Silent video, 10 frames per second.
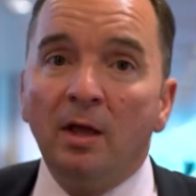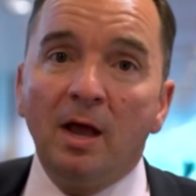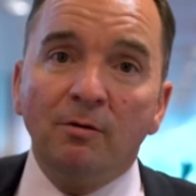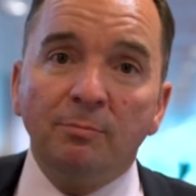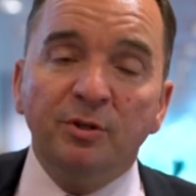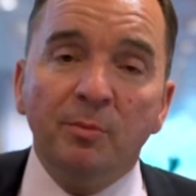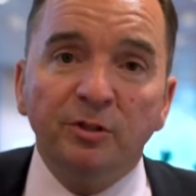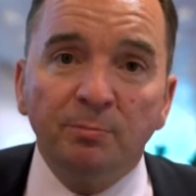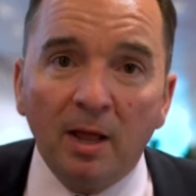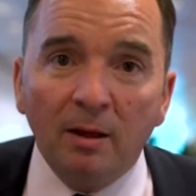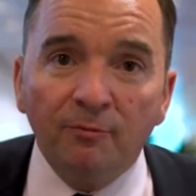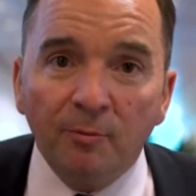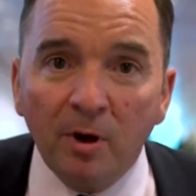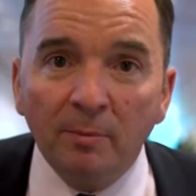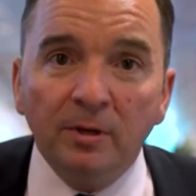Our optimised
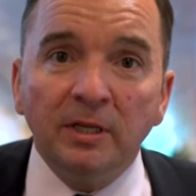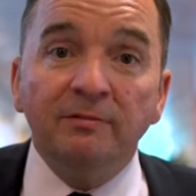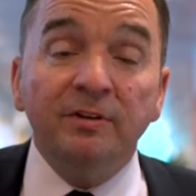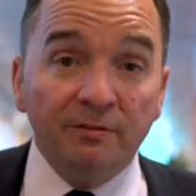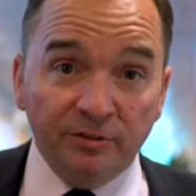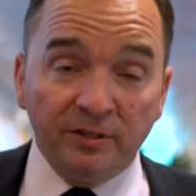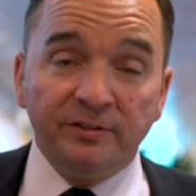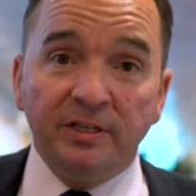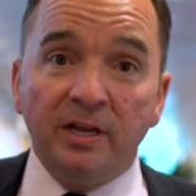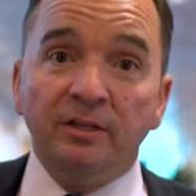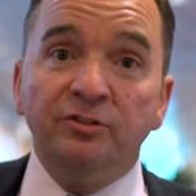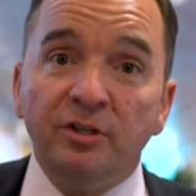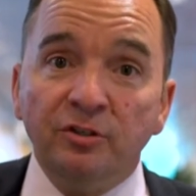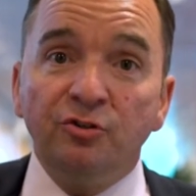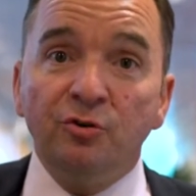platform, I believe, gives us the edge
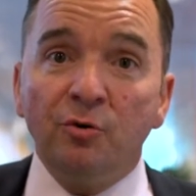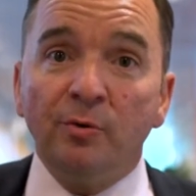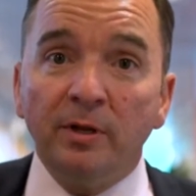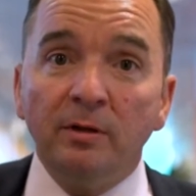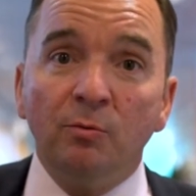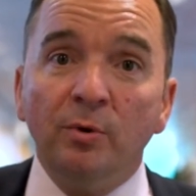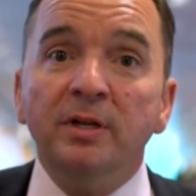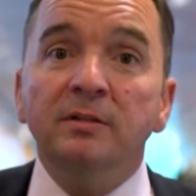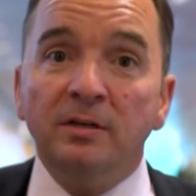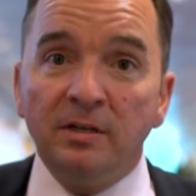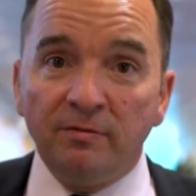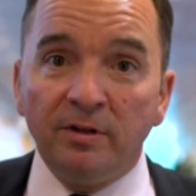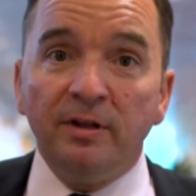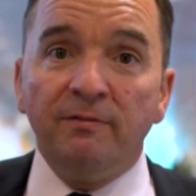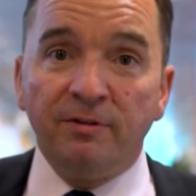in ensuring we can
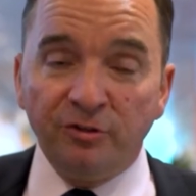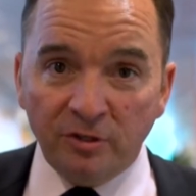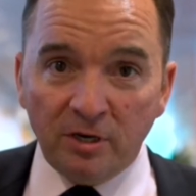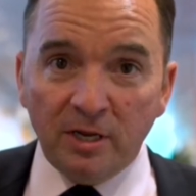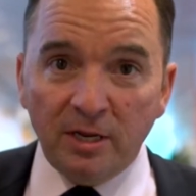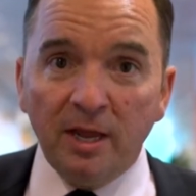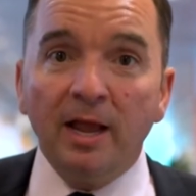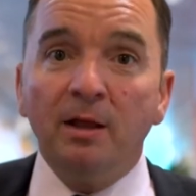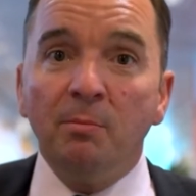deliver efficiently and